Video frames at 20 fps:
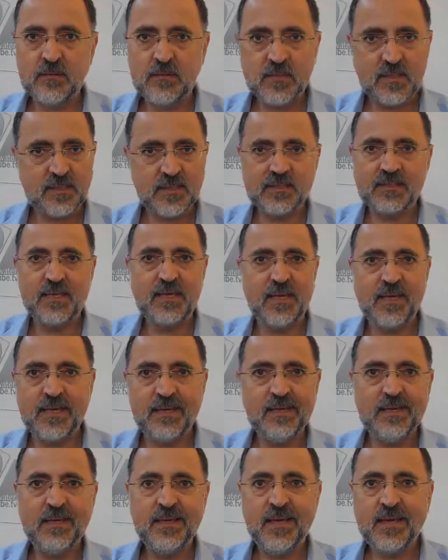This is the
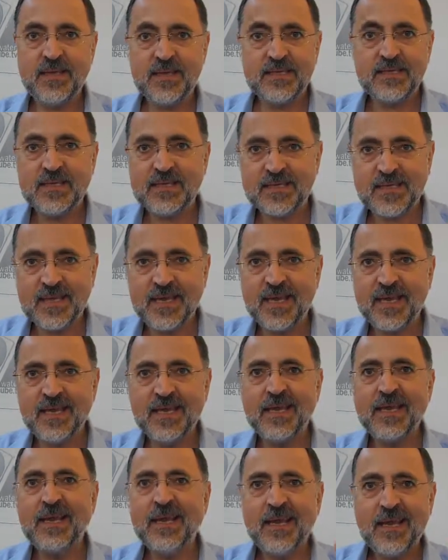this is that's the, the
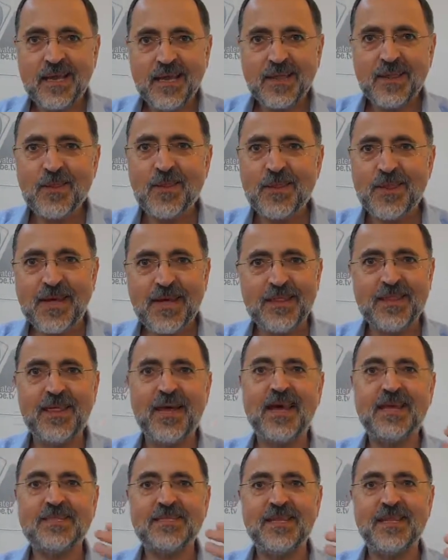core message. The,
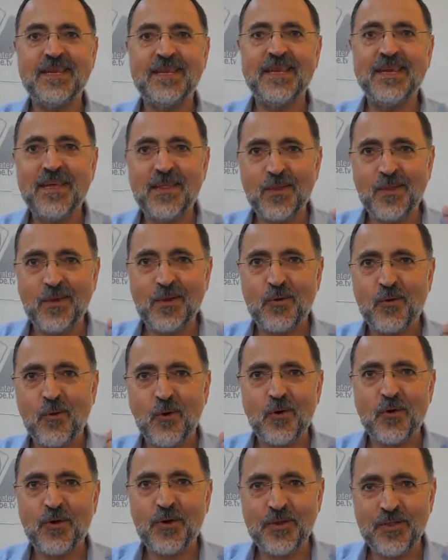that's the, the
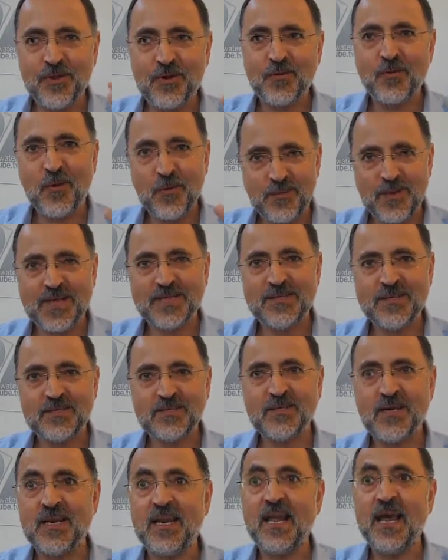core the core message
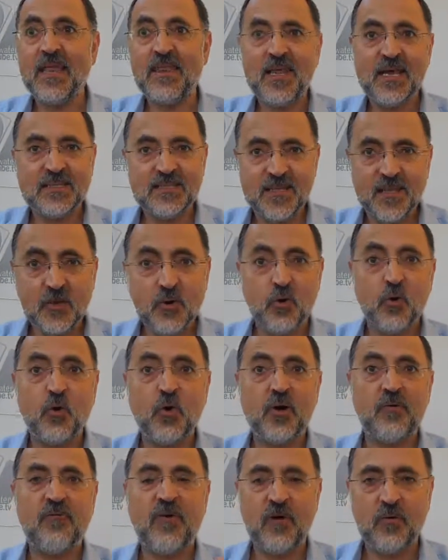really, and that's the
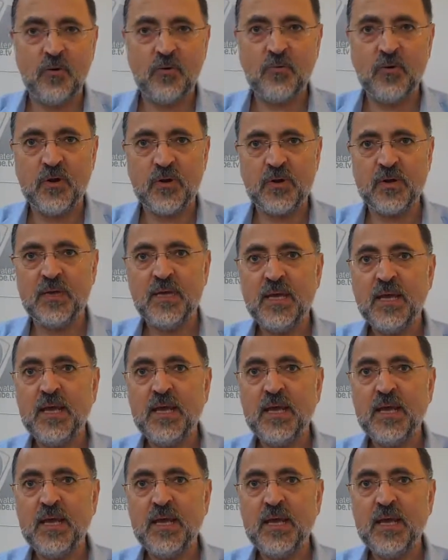core of our work.